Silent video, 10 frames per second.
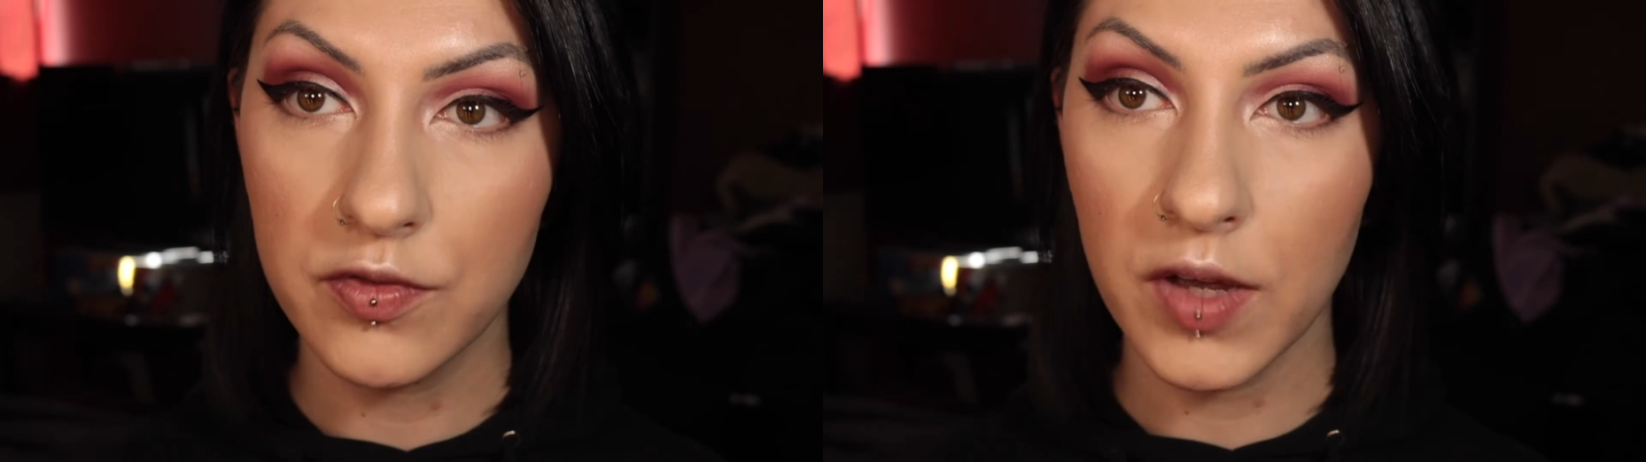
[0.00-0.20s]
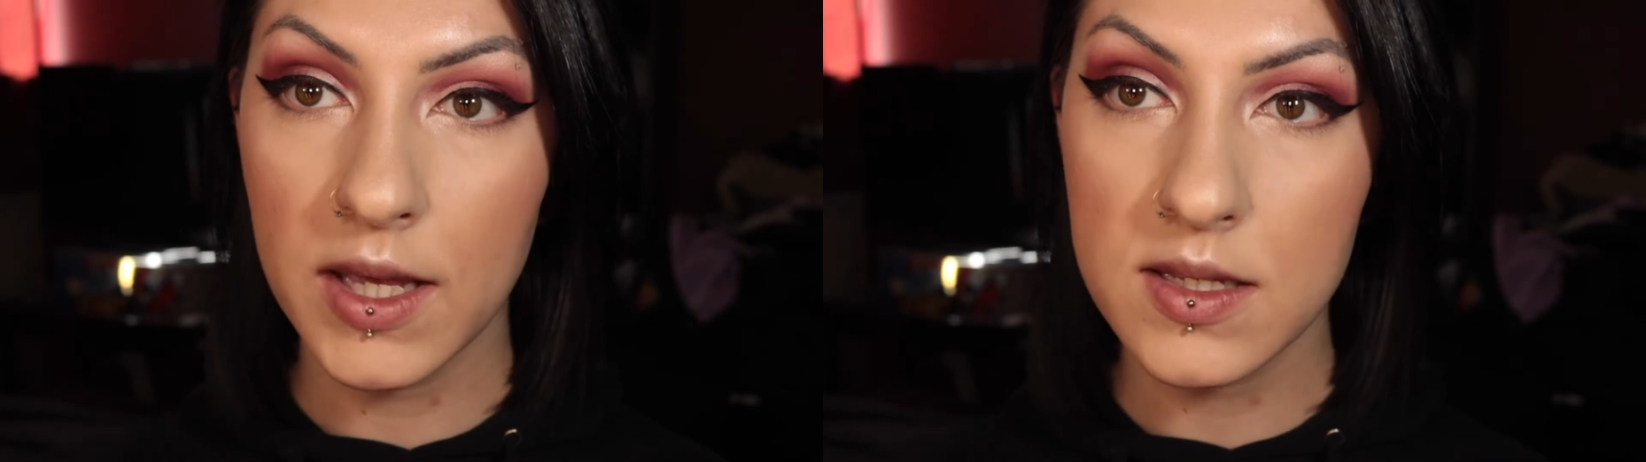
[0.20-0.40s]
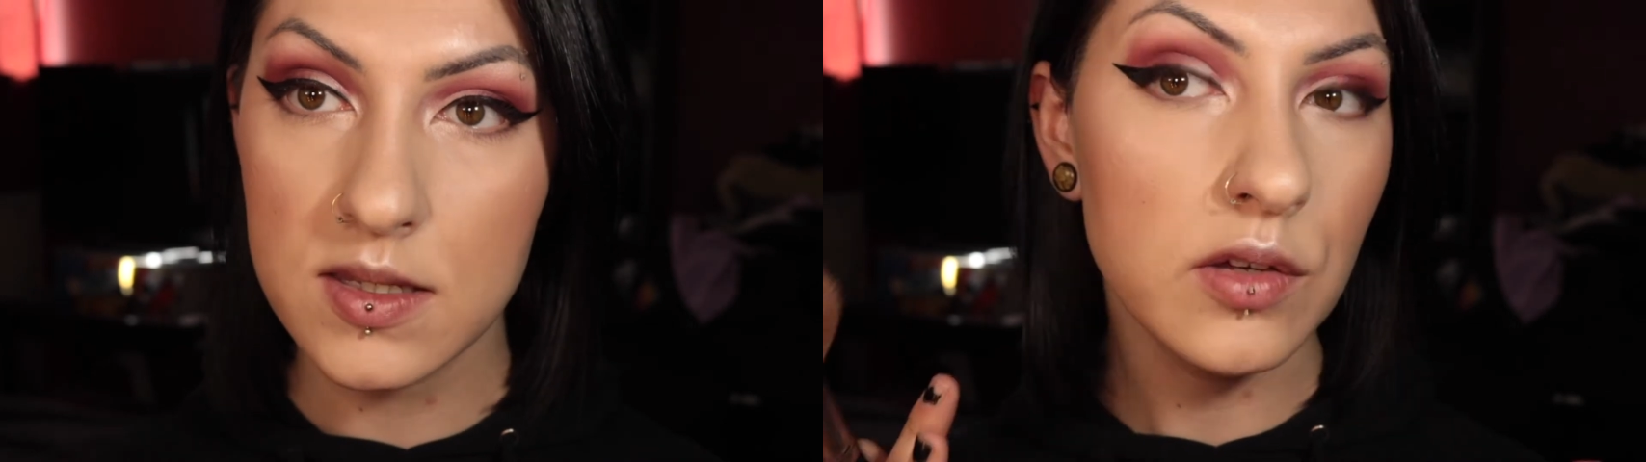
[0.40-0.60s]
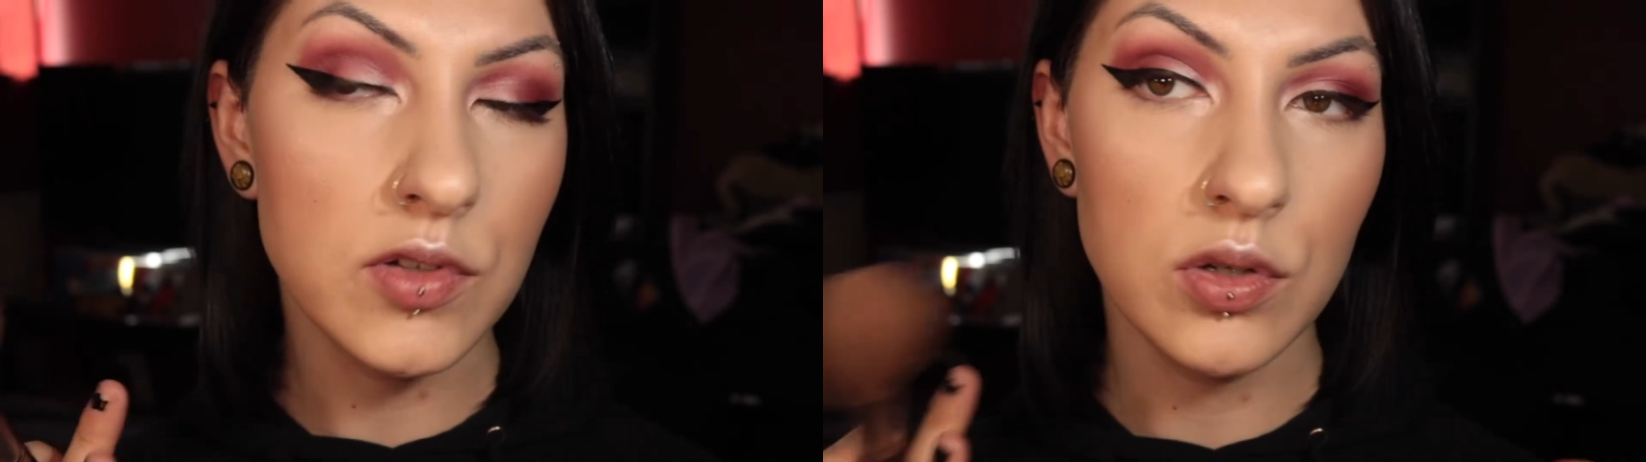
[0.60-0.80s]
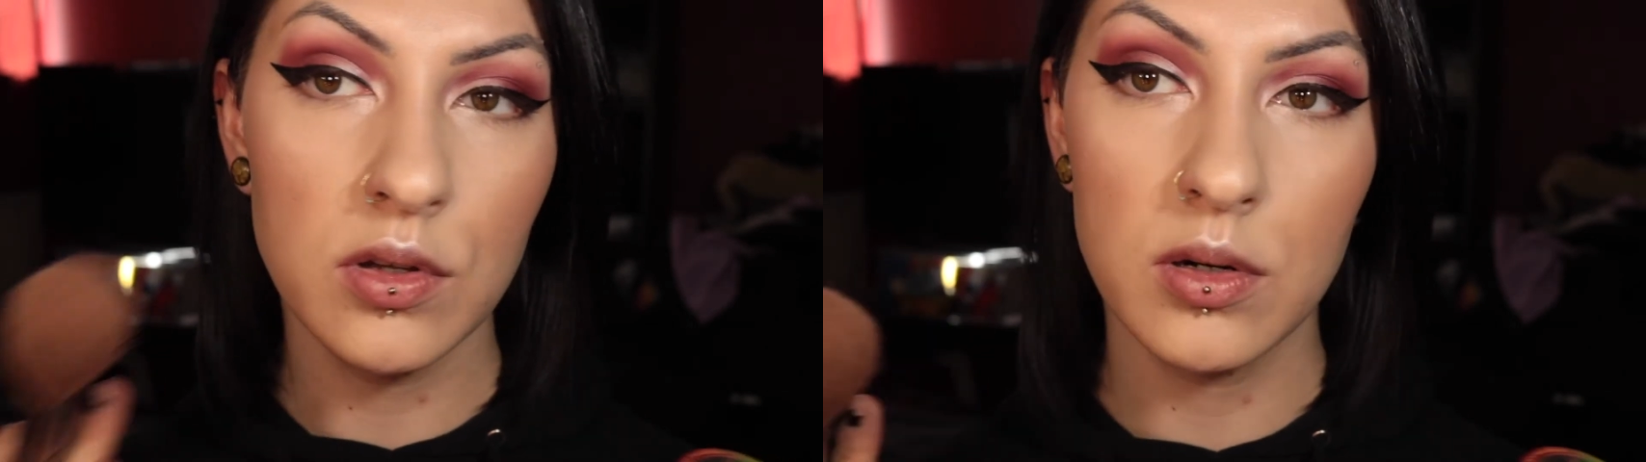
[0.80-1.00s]
face, gives
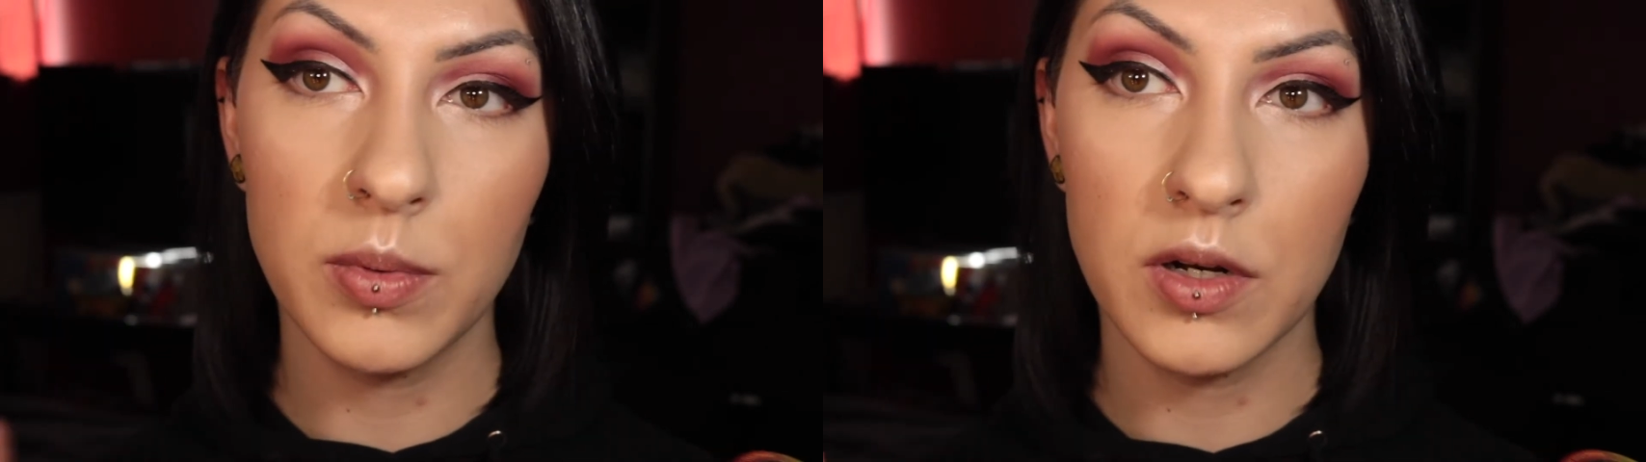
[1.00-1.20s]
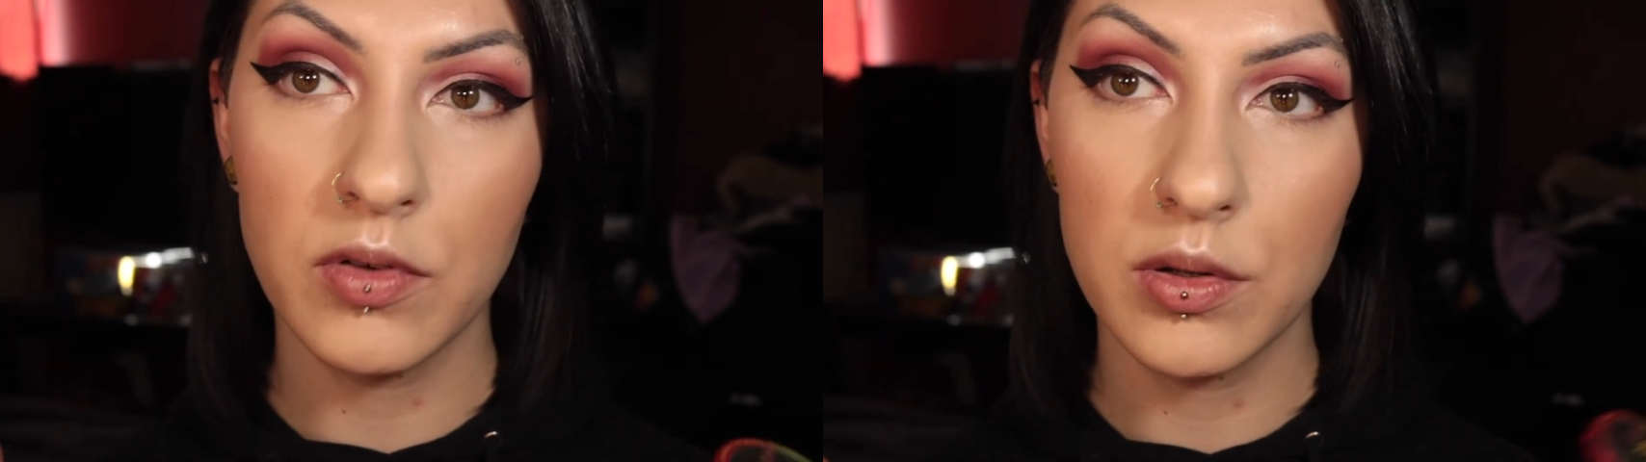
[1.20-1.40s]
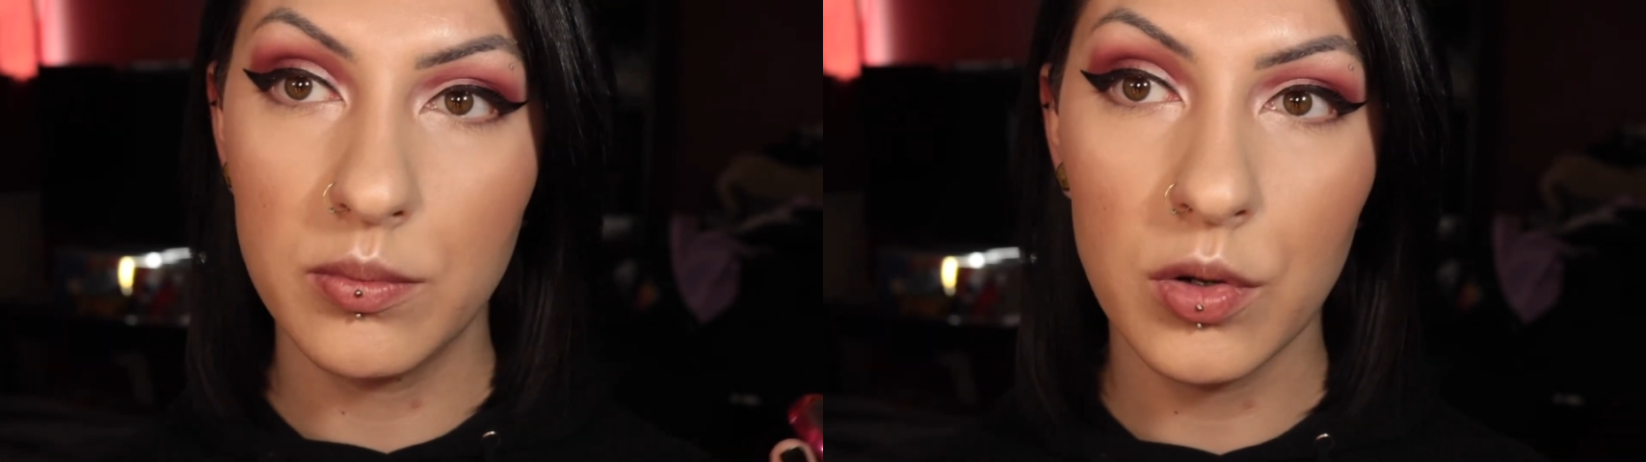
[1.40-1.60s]
you a little bit of a,